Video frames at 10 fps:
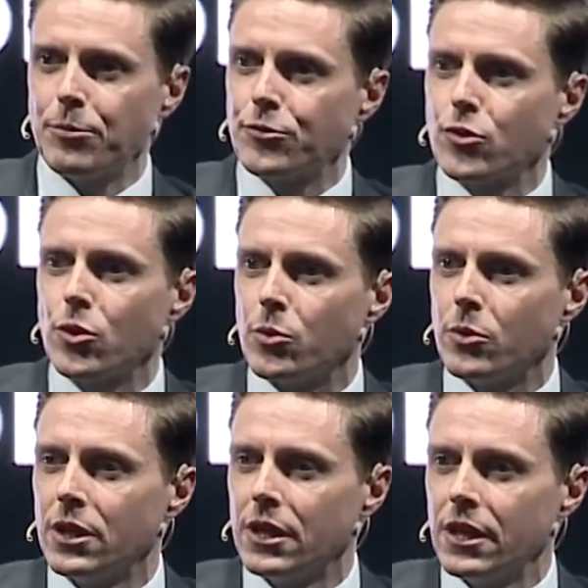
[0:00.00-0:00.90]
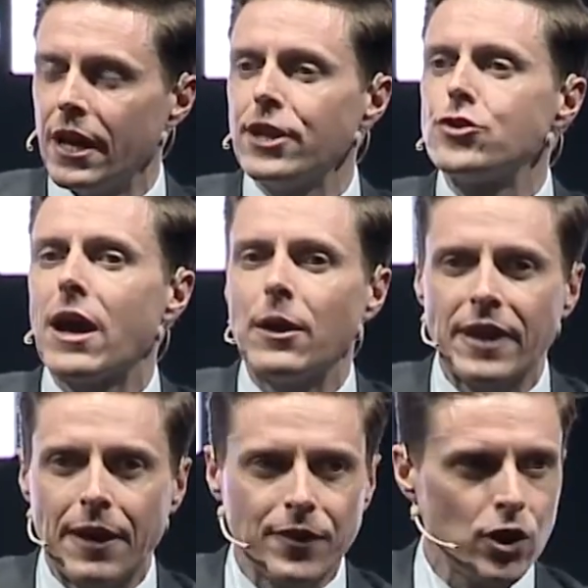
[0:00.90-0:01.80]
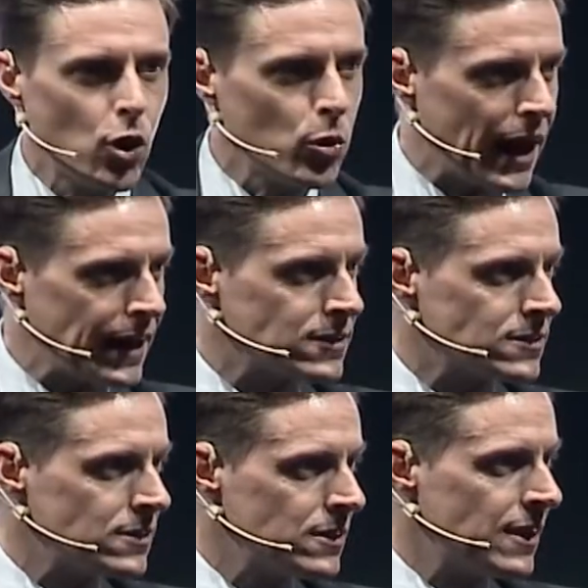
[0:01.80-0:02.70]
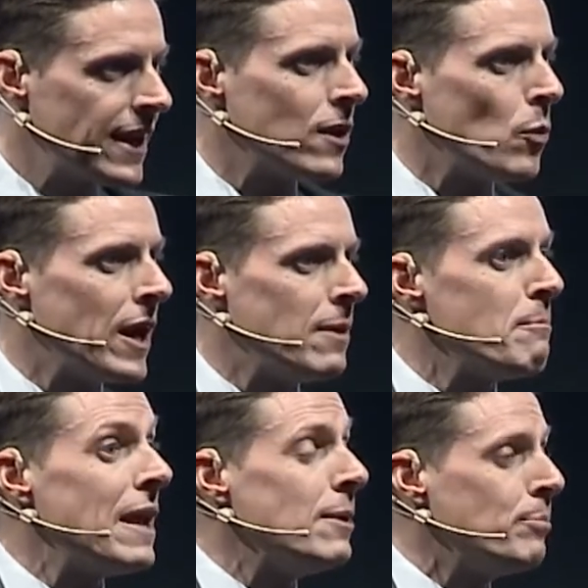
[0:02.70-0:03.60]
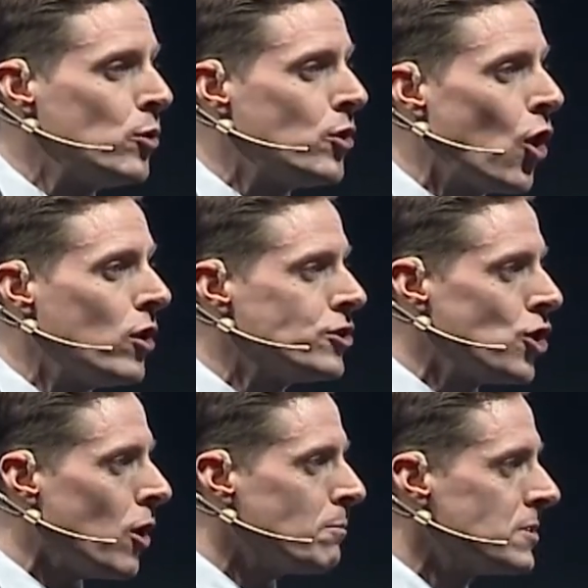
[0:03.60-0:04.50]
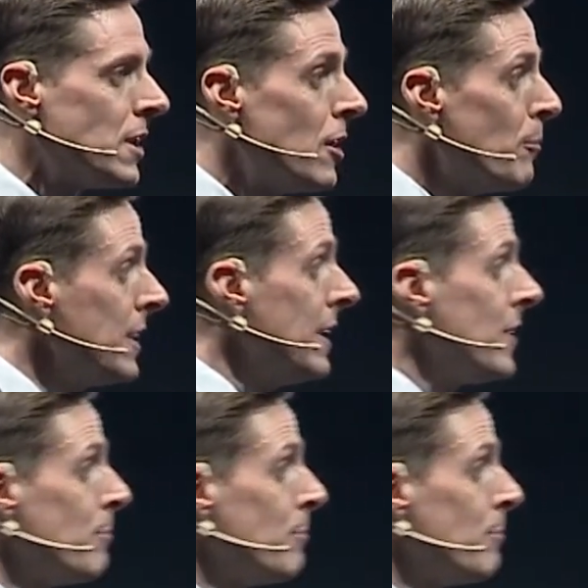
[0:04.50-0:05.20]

through and drowned out the lowlands, taking away many blue collar jobs, but leaving